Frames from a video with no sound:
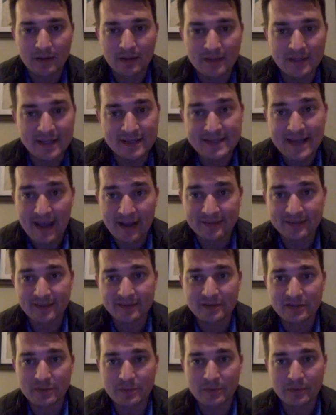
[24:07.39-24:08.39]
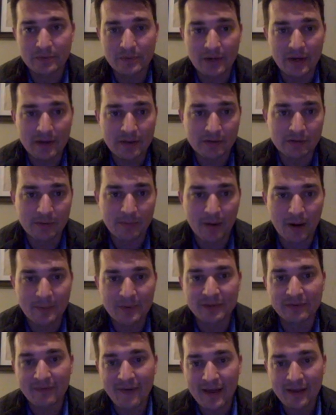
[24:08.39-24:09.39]
needs access to another
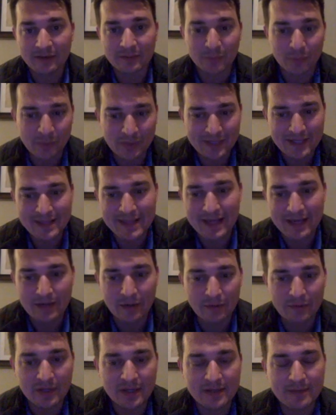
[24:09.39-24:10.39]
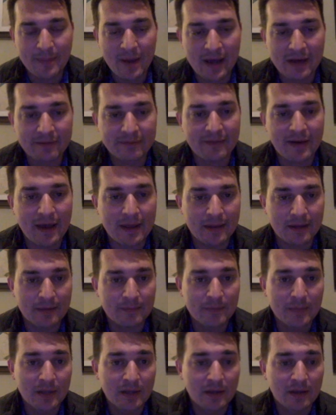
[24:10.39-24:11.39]
department's files, but really they don't need to modify
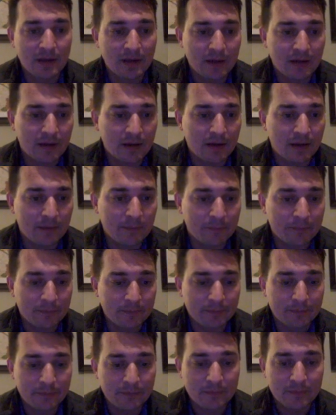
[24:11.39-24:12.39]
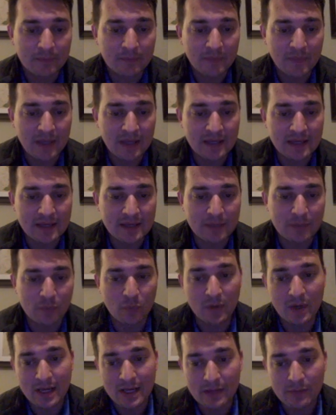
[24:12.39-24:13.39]
them. They need
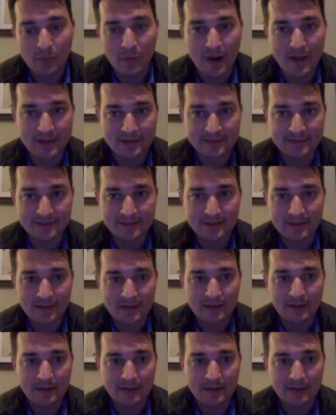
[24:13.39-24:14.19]
read rights.